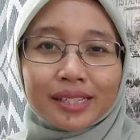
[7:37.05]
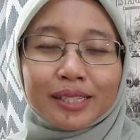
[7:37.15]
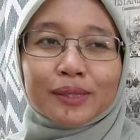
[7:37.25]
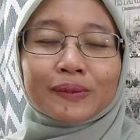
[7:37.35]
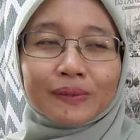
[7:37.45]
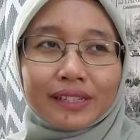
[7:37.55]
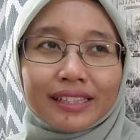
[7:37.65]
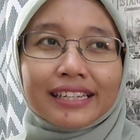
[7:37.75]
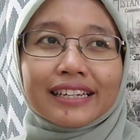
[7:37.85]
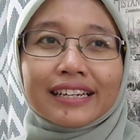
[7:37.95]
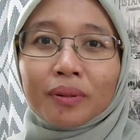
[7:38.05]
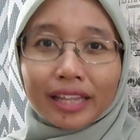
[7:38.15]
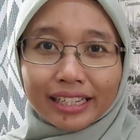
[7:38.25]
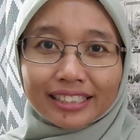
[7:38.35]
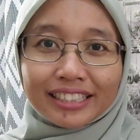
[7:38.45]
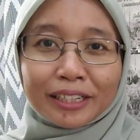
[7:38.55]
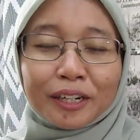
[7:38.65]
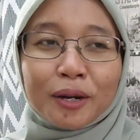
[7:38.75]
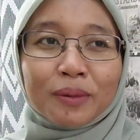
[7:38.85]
is really blessing,